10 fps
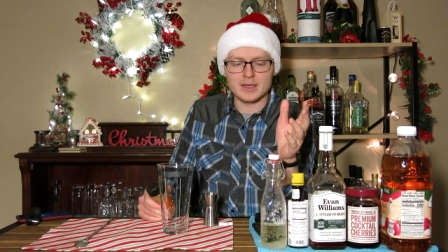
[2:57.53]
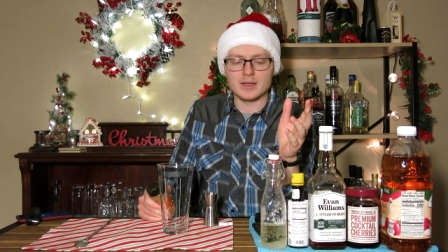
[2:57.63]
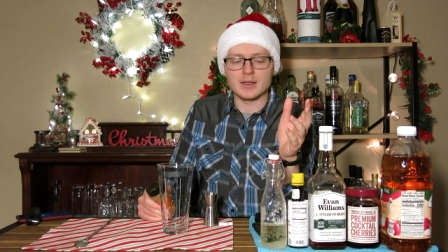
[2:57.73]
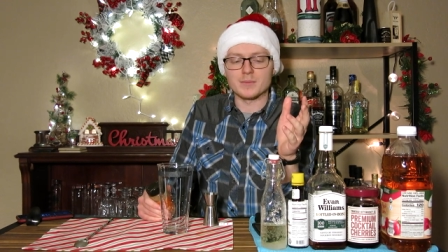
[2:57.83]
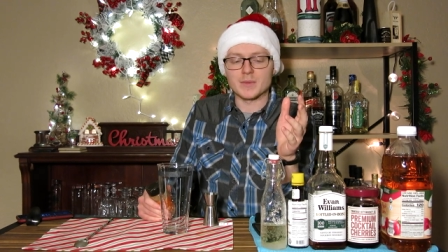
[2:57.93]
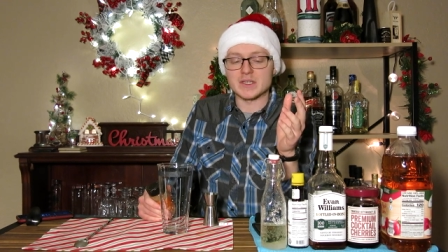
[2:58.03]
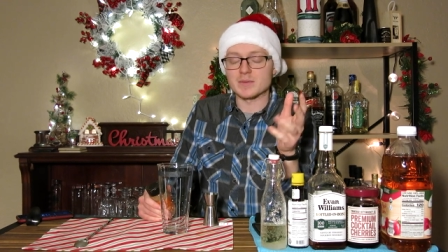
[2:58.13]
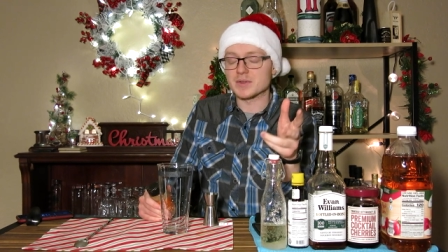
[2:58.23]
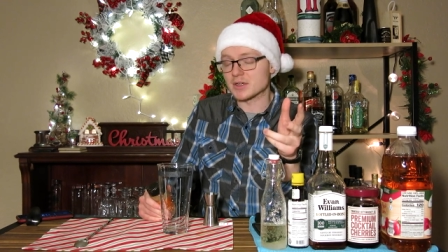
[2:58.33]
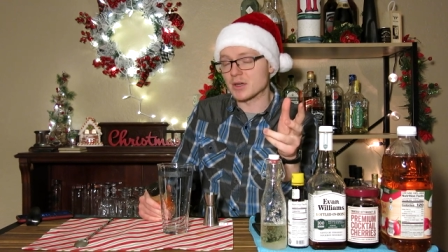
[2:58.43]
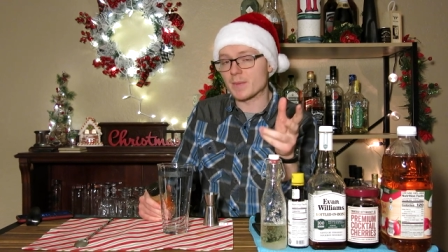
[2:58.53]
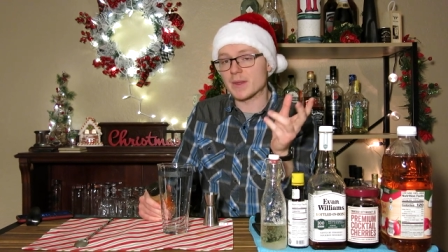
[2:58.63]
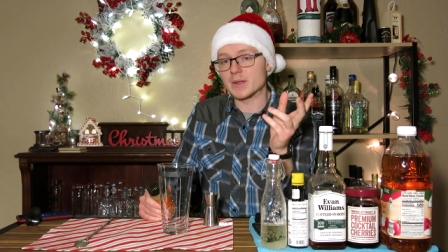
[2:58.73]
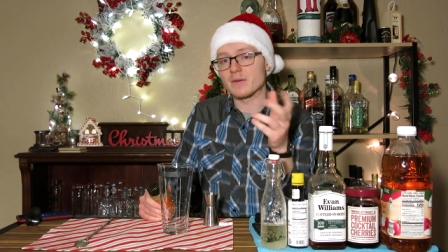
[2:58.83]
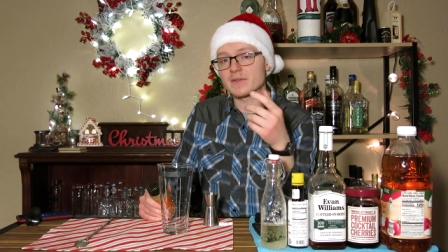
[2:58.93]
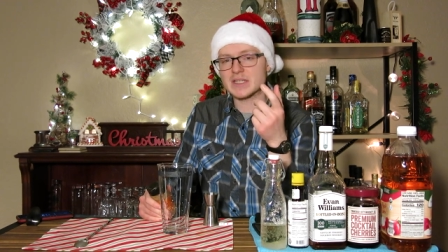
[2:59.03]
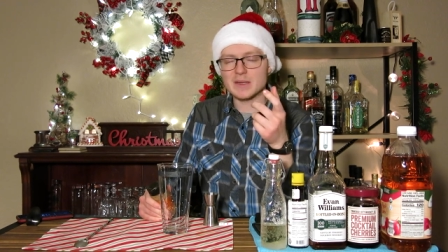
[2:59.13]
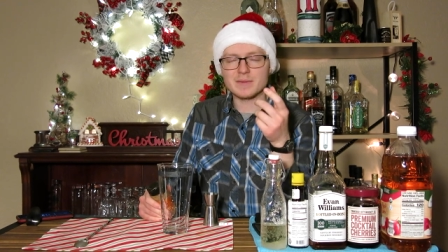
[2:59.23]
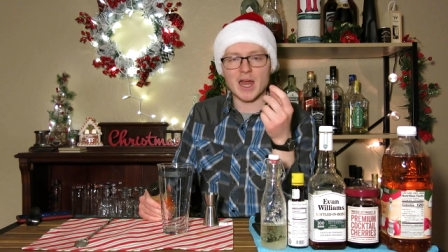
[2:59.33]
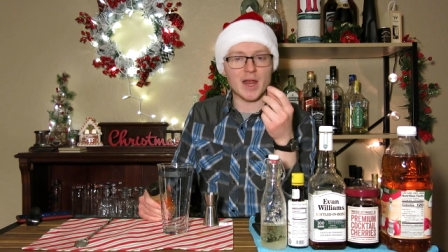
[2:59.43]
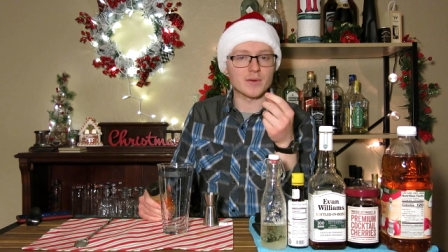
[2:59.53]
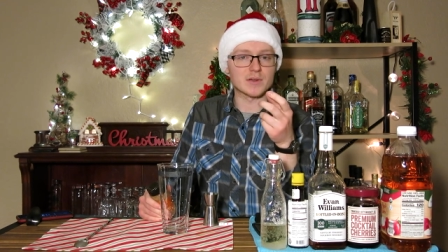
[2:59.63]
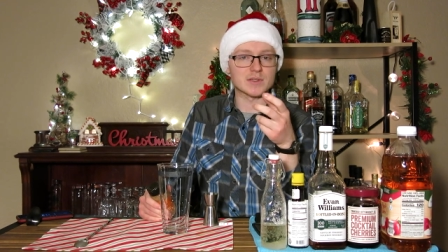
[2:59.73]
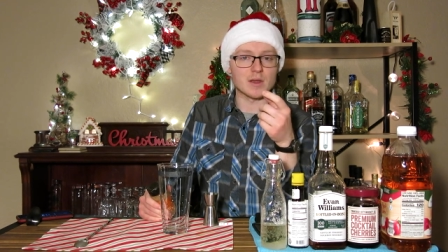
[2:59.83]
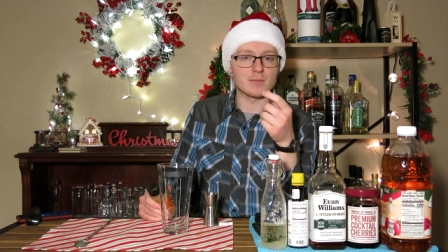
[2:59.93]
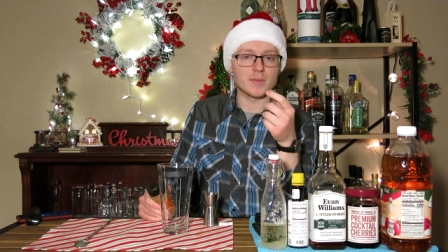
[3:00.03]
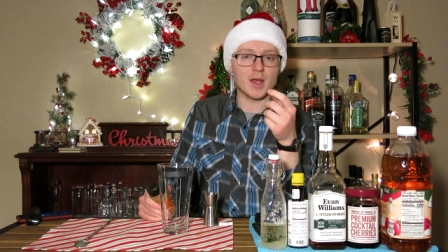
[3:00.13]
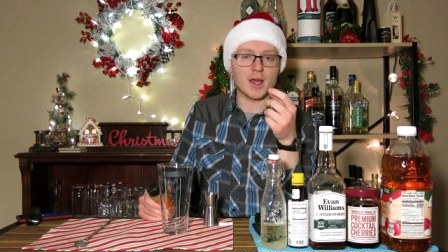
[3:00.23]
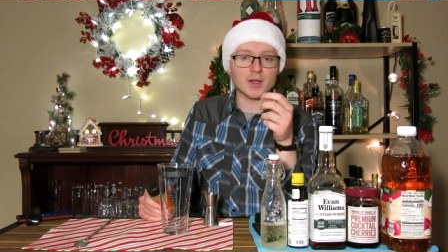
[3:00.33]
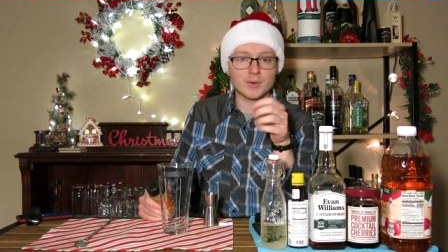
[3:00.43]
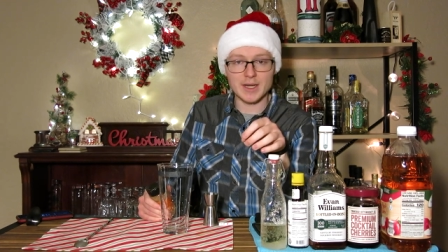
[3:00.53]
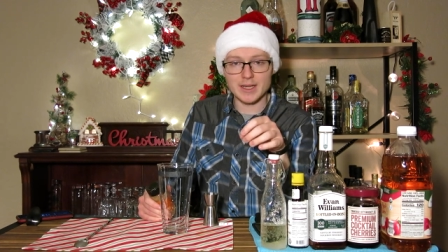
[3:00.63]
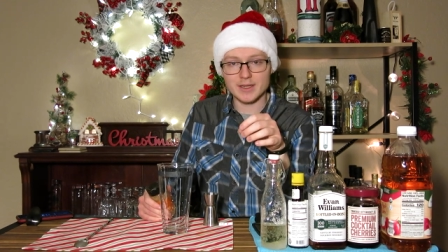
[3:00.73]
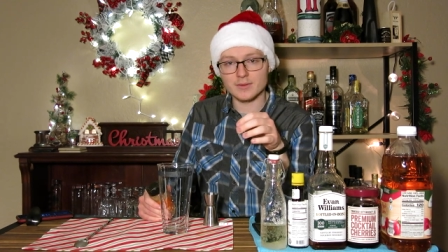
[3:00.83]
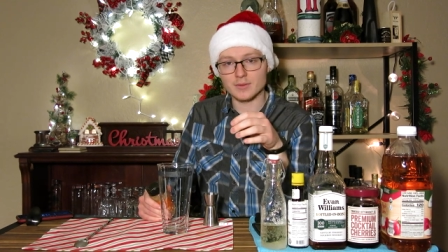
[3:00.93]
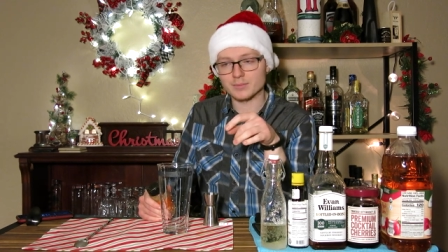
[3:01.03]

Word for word: A simple syrup that you have steeped either some grated